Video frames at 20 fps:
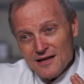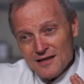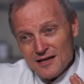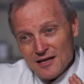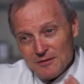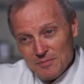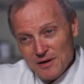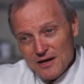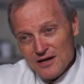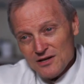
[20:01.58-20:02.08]

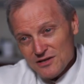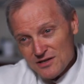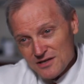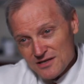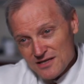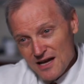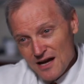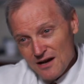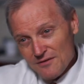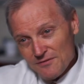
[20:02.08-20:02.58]
that
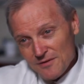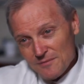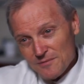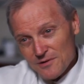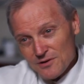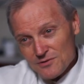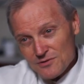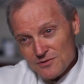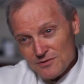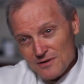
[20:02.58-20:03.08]
patients have from
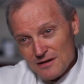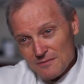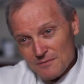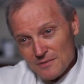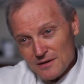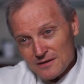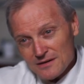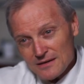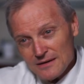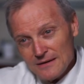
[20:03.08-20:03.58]
their
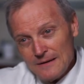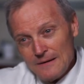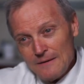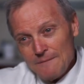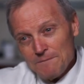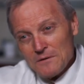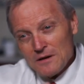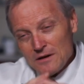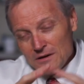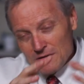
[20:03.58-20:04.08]
treatment.
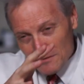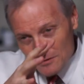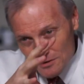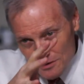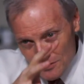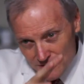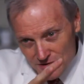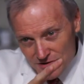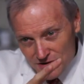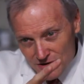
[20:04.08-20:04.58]

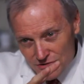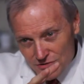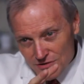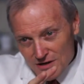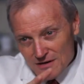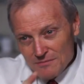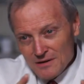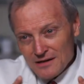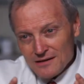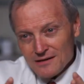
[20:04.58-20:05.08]
Use the
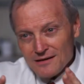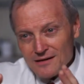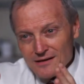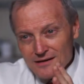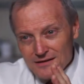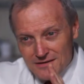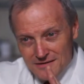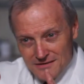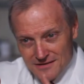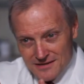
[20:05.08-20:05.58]
treatment,
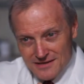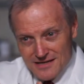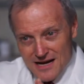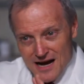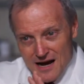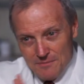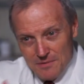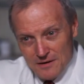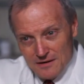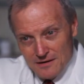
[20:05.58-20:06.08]

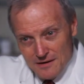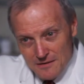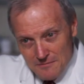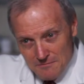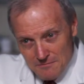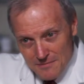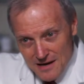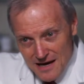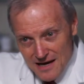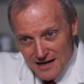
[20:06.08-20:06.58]
stop it,
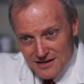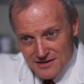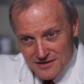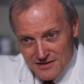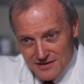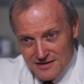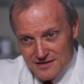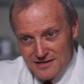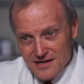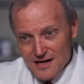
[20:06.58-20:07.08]
manage
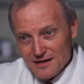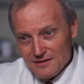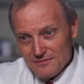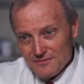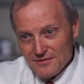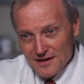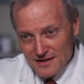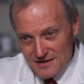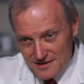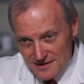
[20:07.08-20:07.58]
the side
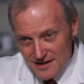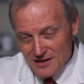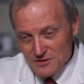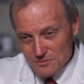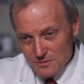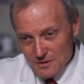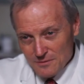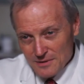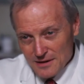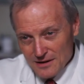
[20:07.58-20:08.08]
effects. That's
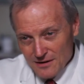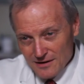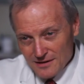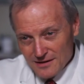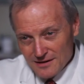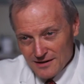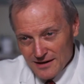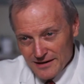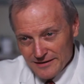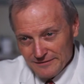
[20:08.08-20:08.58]
where we are
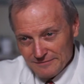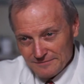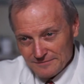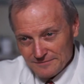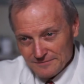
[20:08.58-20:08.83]
today.